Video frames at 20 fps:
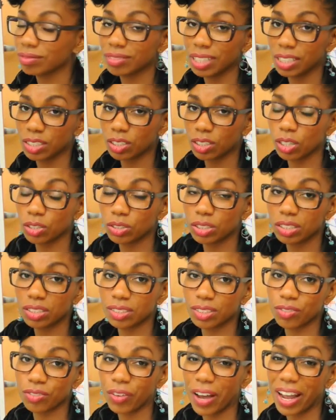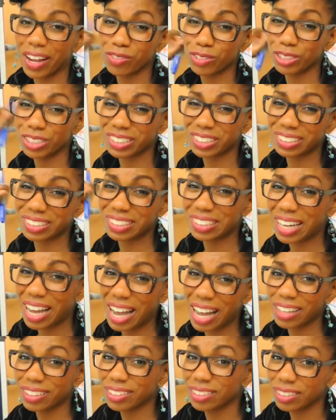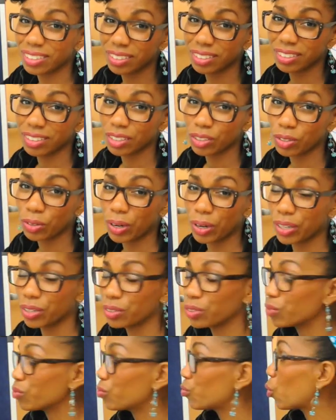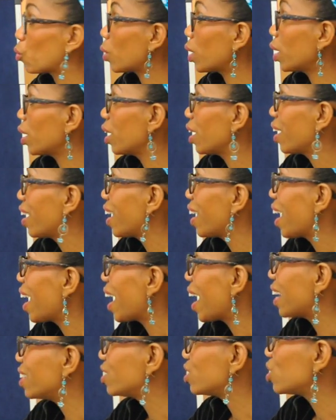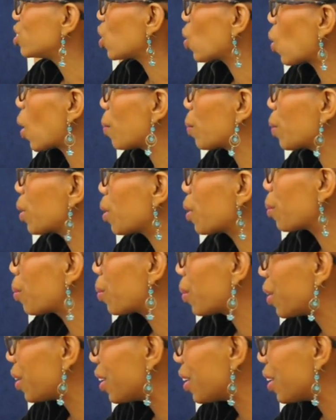that's closest to 5, which is not greater than 4. And so I'm going to put